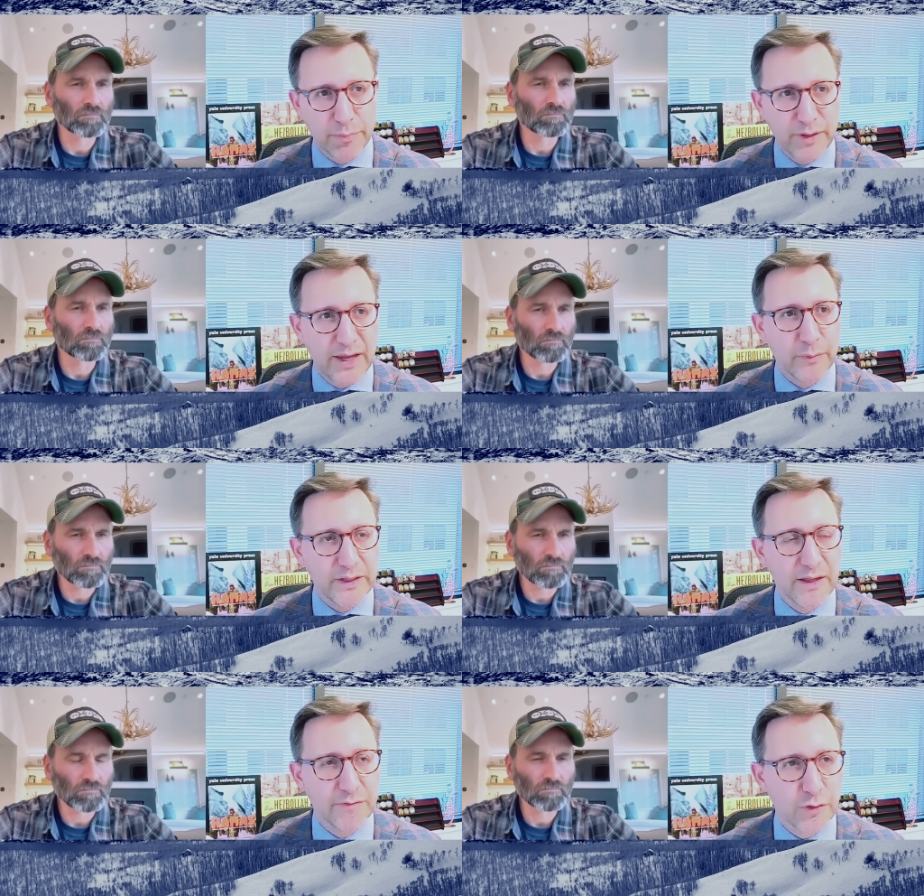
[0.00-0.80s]
Speaker 1: on the
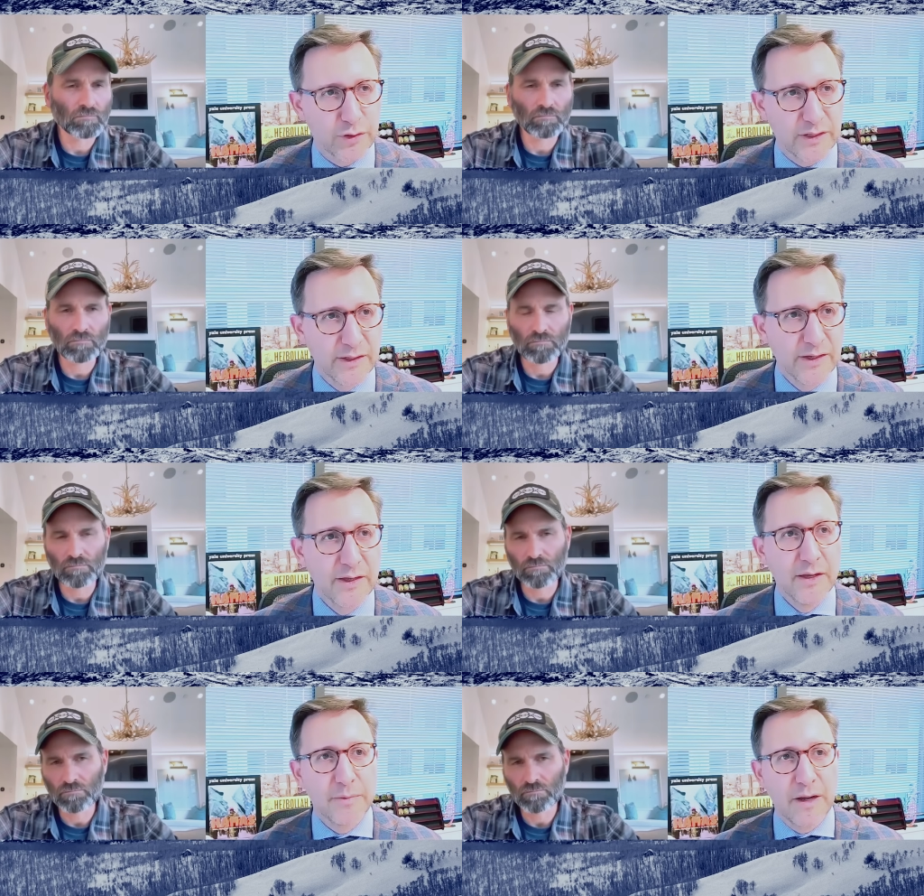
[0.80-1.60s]
plane when he left Turkey.
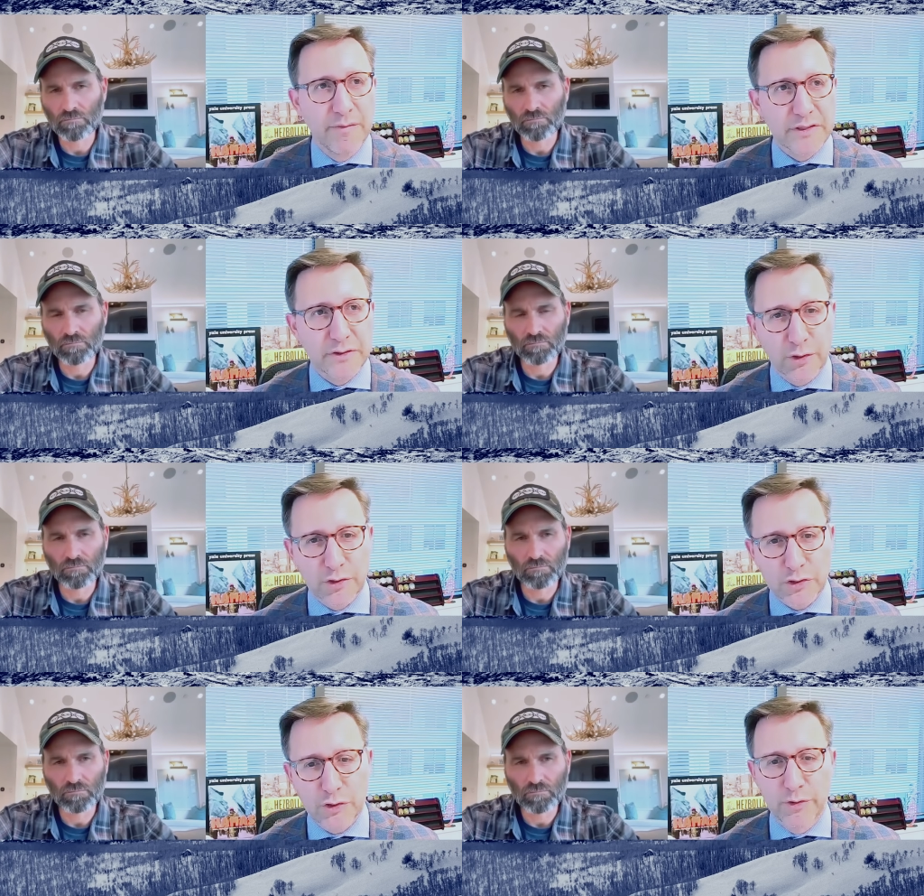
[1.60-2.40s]
But obviously, the
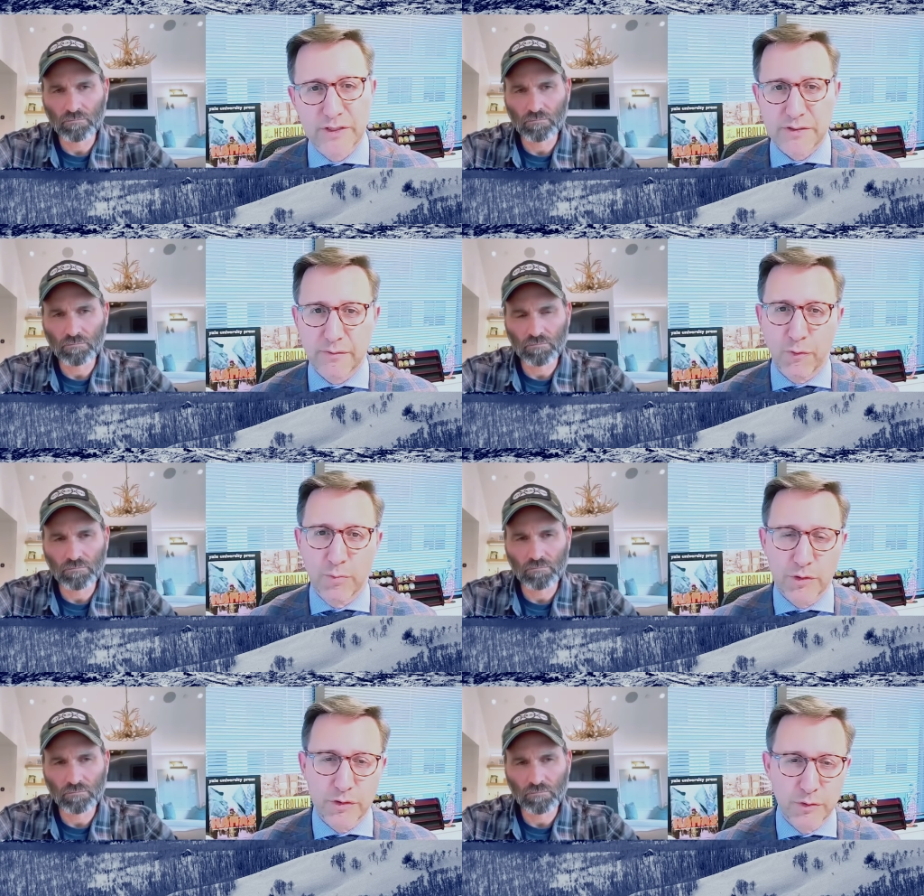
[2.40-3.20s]
Turkish authorities
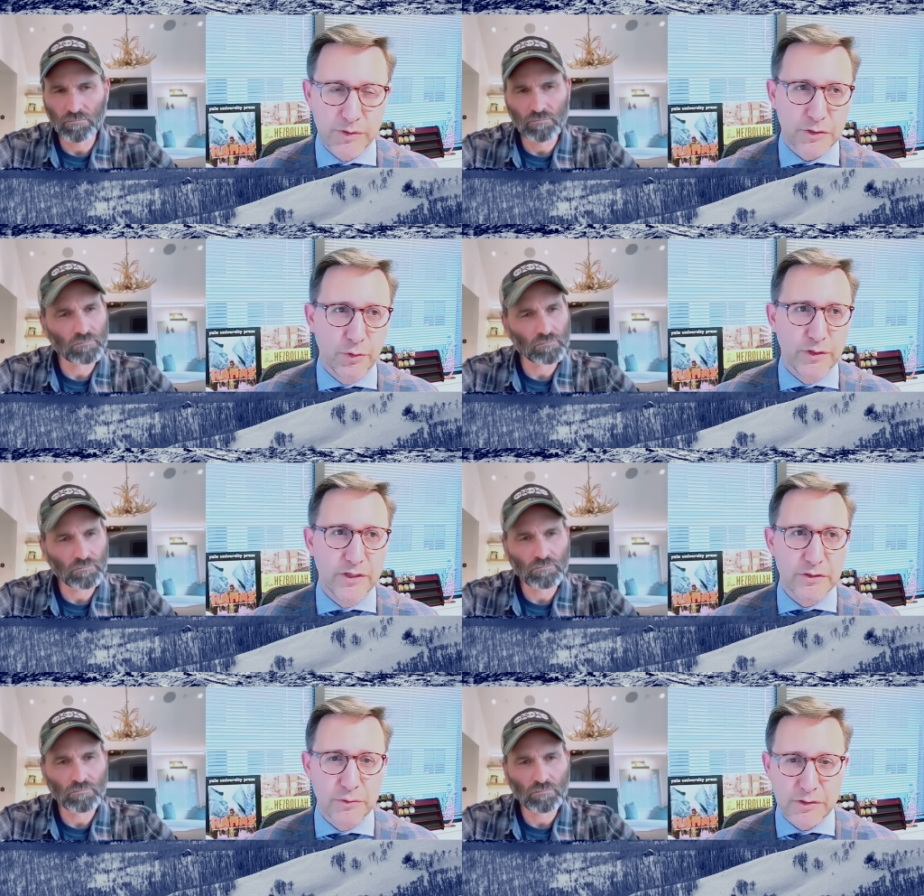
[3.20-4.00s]
informed U S authorities.